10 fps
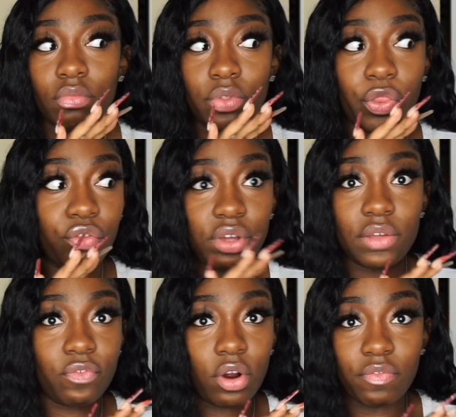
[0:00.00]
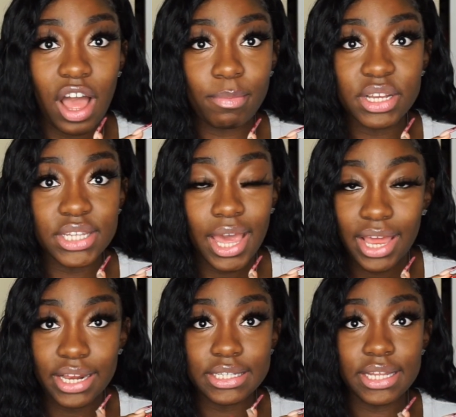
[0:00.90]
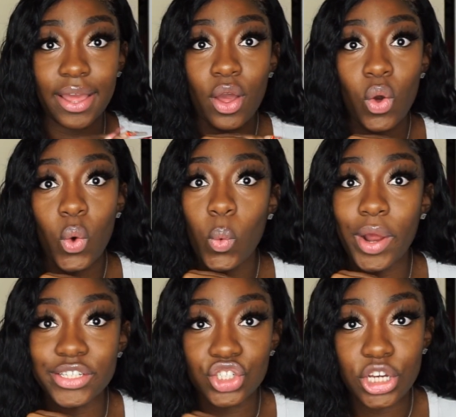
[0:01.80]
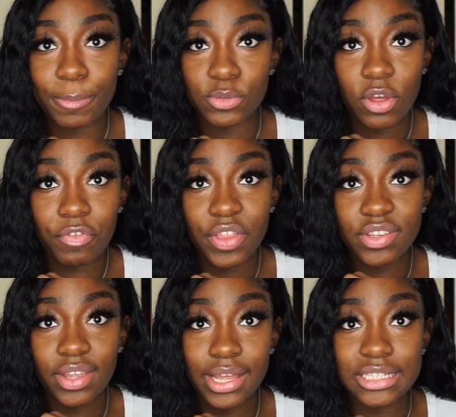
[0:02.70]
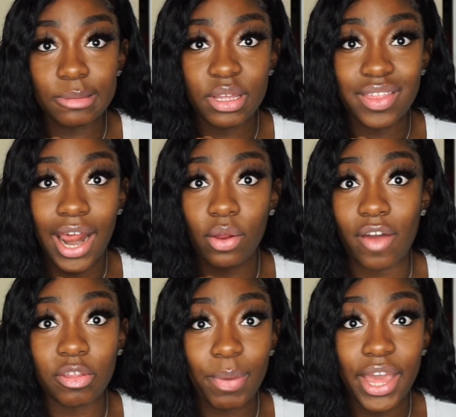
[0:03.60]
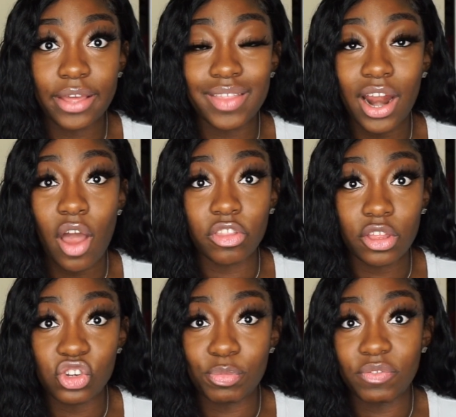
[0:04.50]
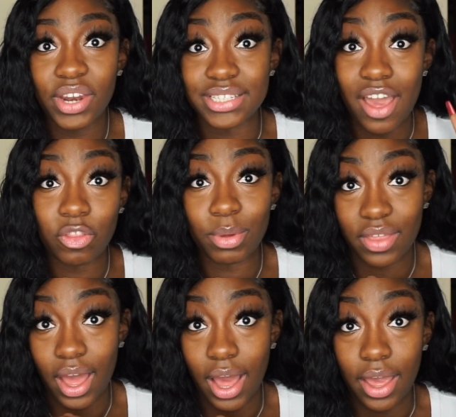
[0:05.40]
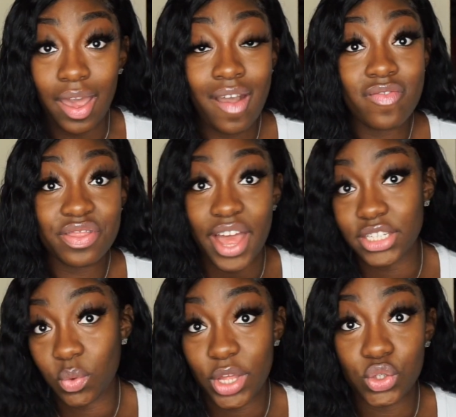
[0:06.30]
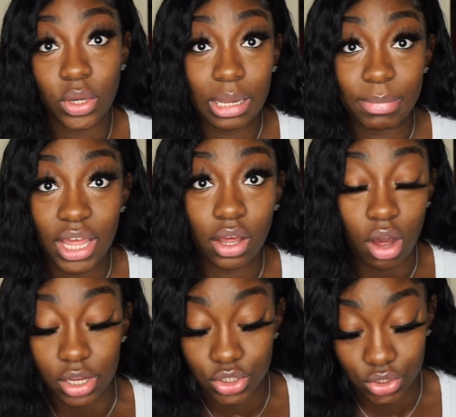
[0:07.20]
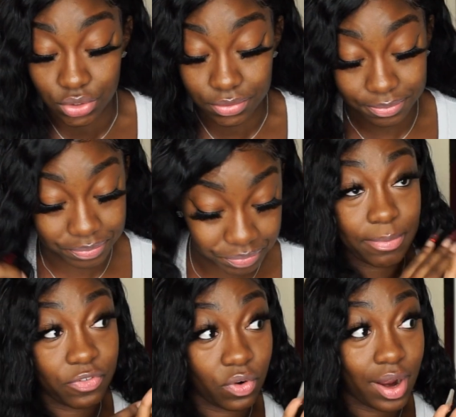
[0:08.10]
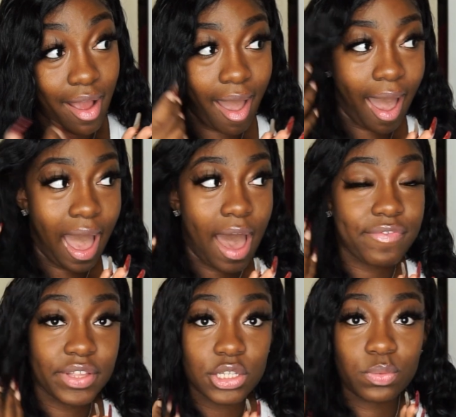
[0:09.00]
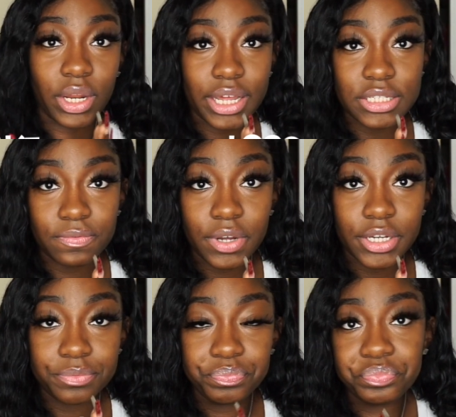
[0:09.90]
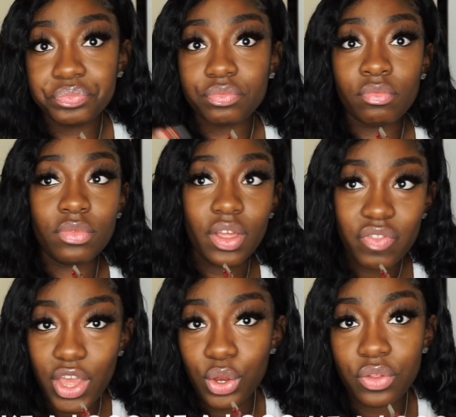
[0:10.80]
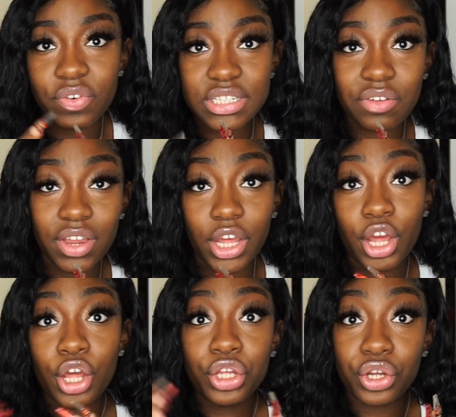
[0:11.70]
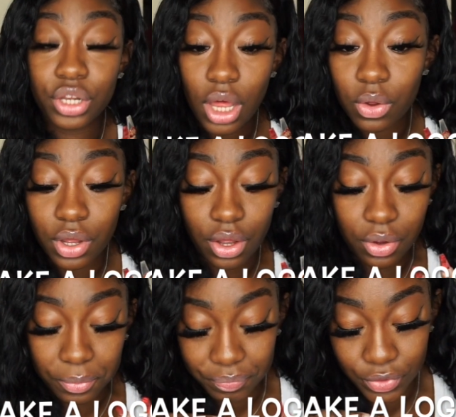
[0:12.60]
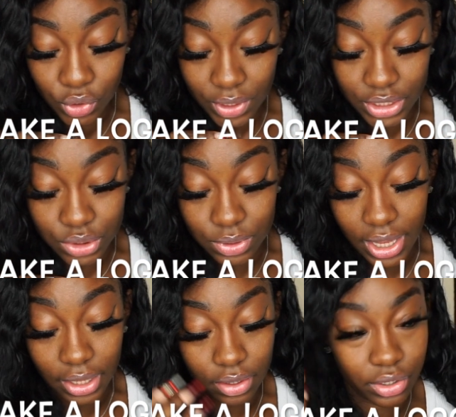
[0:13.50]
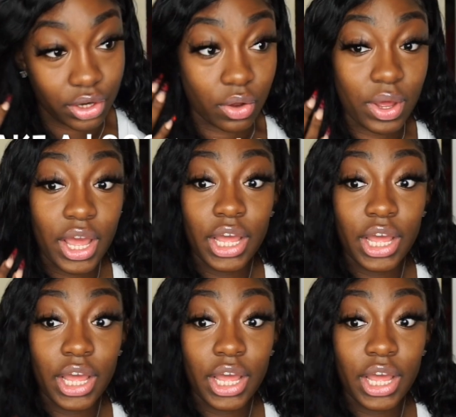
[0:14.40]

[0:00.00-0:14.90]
3, 4, 5 months ahead and say, what is the cheapest way for this to get to me that I don't have to pay, the shipping fee doesn't have to be that high. That's a way to eliminate cost too. Step 4, I think this is when it gets fun. Then you can do the fun stuff like your logo. You can do like, you know,